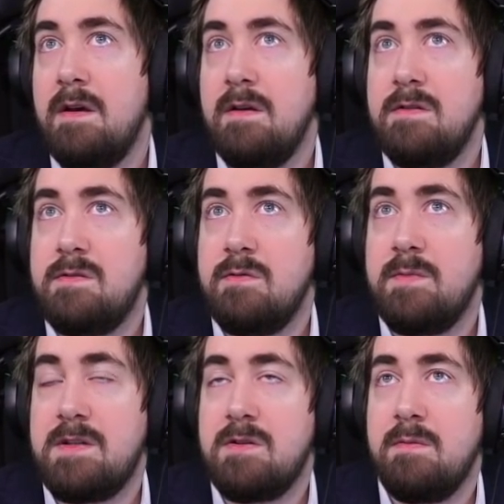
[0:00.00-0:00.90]
Just want to
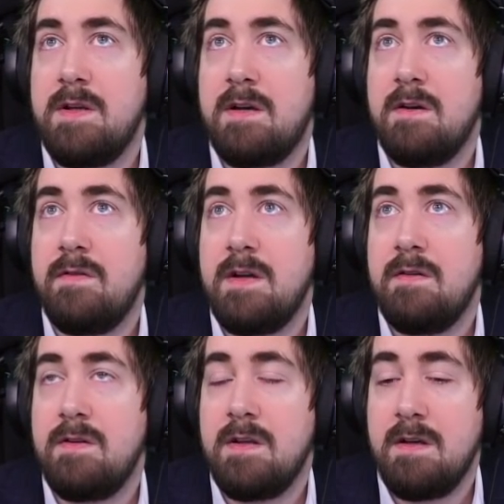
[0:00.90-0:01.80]
make sure I'm like covering
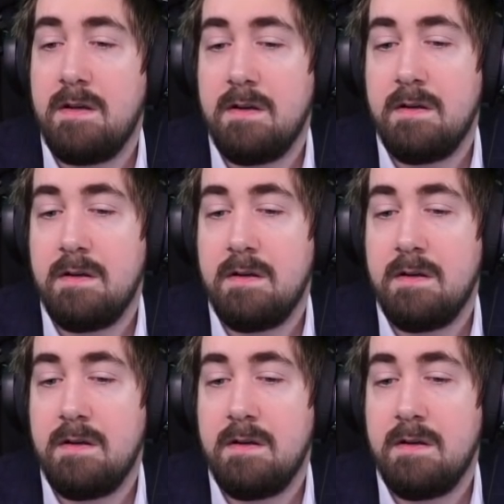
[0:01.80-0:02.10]
everything.